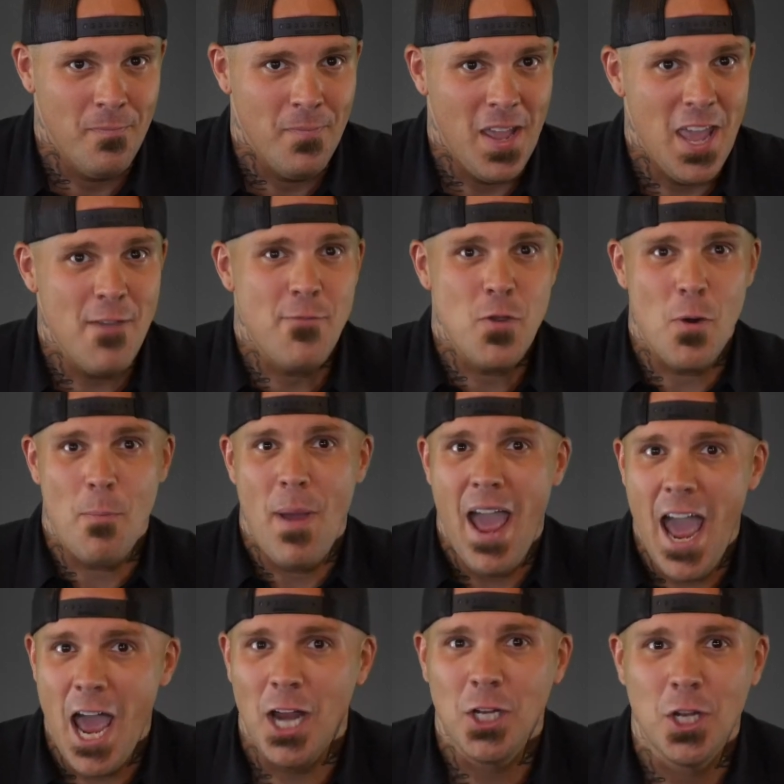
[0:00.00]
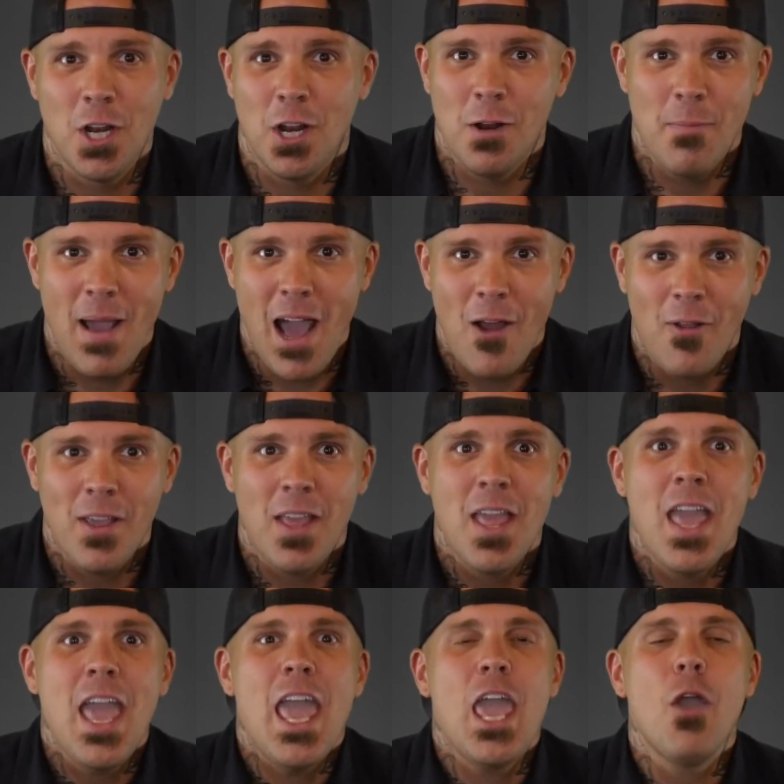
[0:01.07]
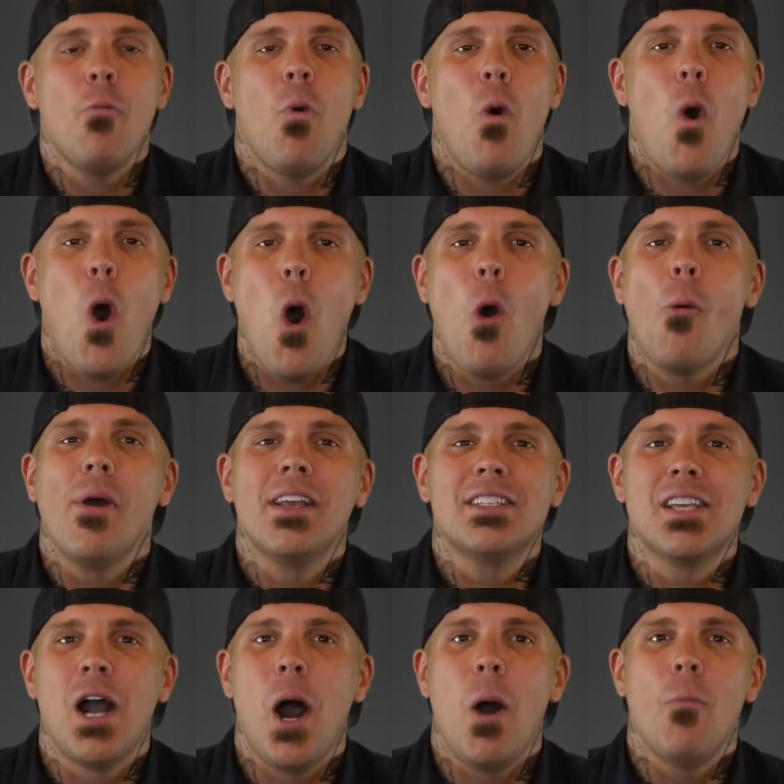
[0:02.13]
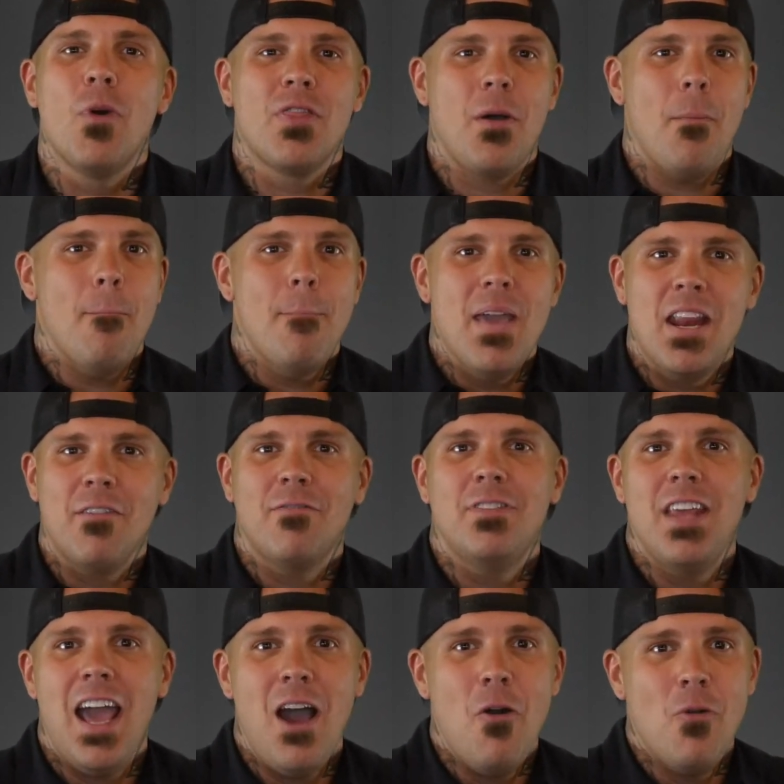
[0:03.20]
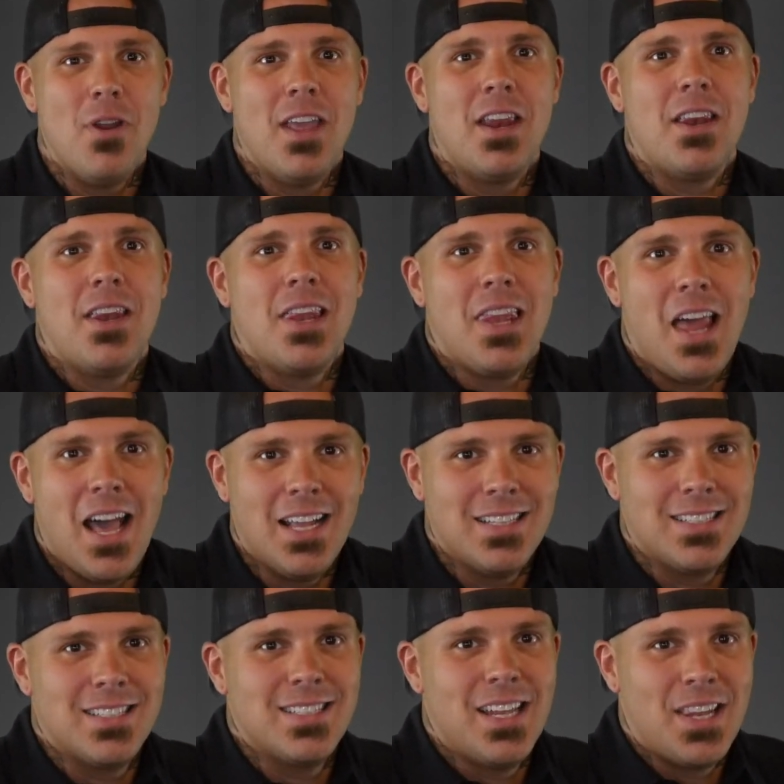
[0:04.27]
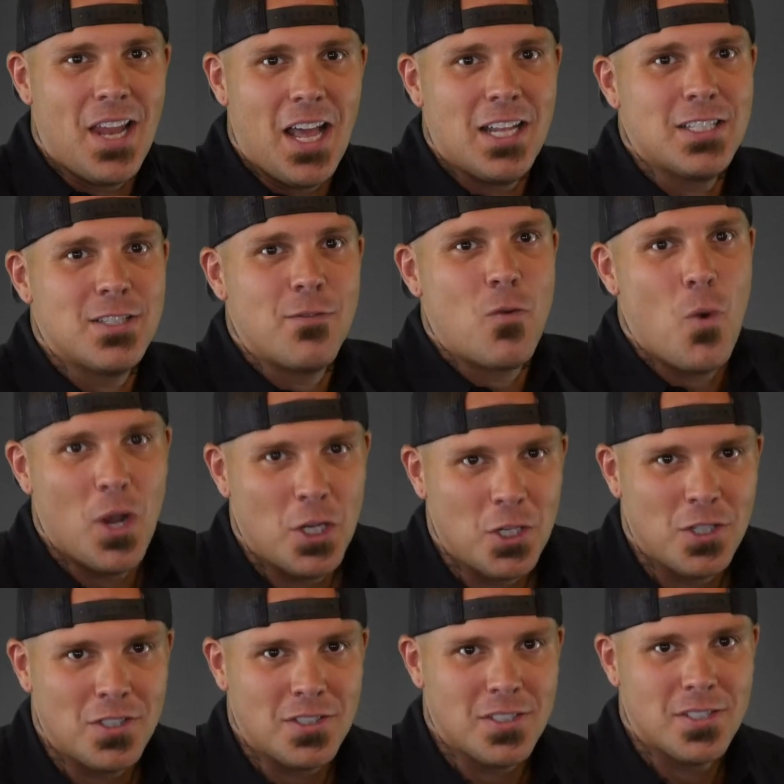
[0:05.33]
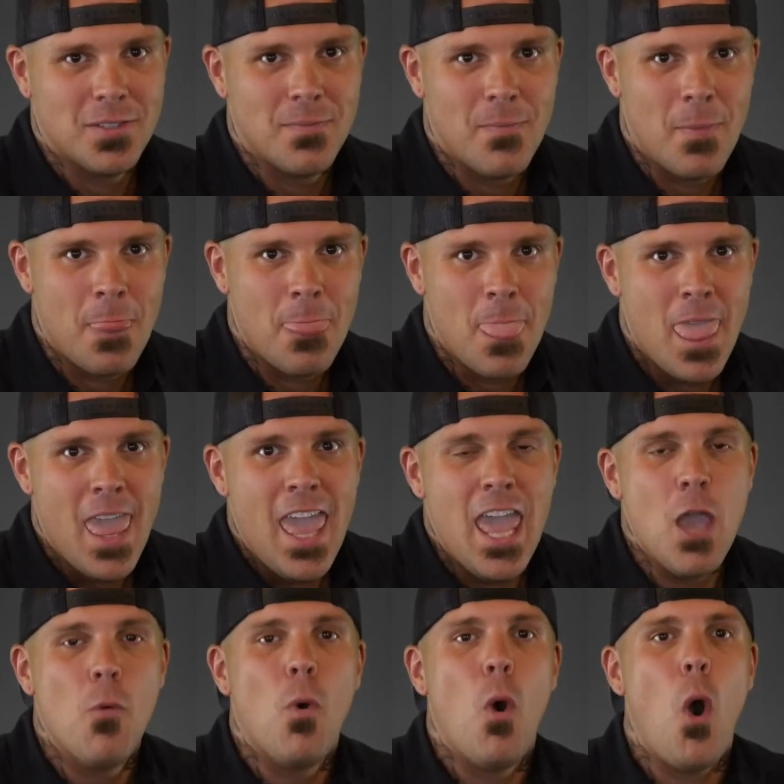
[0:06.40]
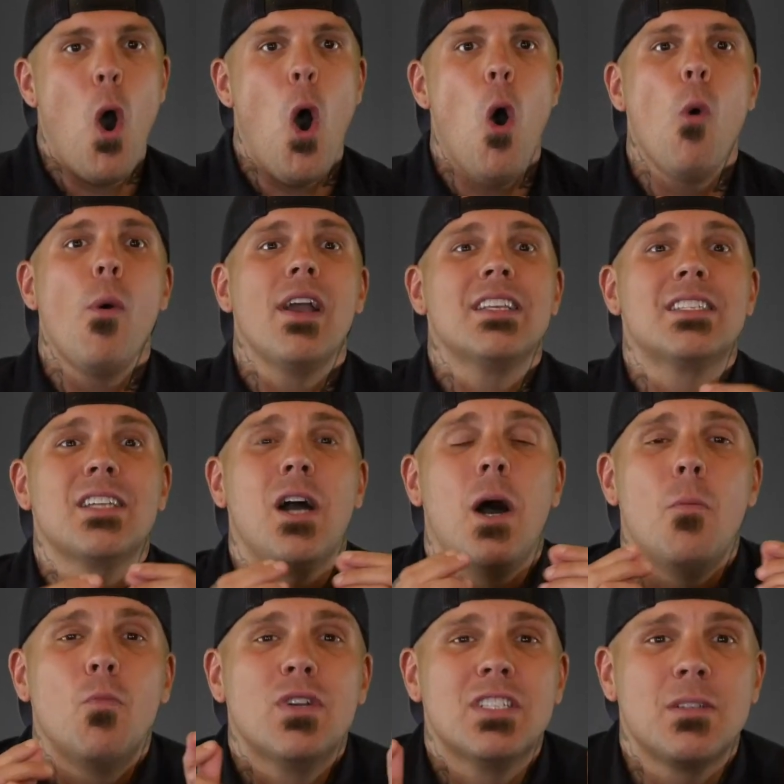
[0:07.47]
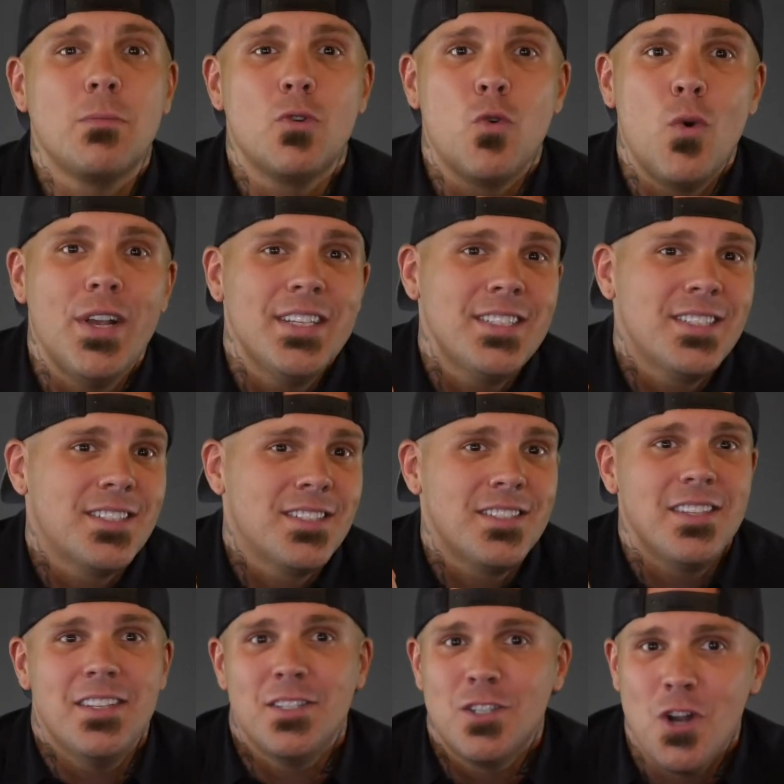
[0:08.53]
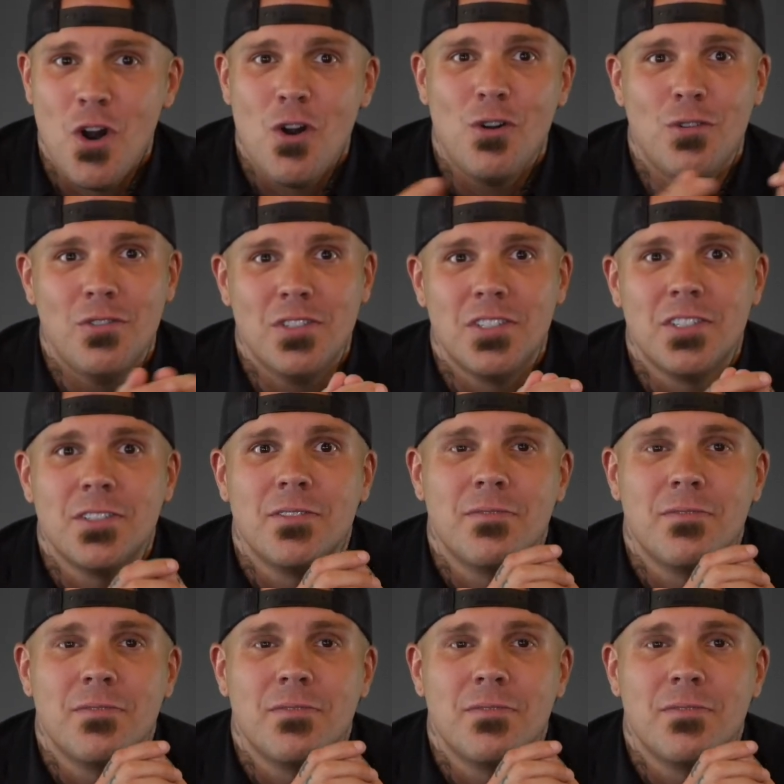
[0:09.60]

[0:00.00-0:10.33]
If you're passionate about it, it will always come with a bit of doubt and lots of questions. It will always come with some twists and turns.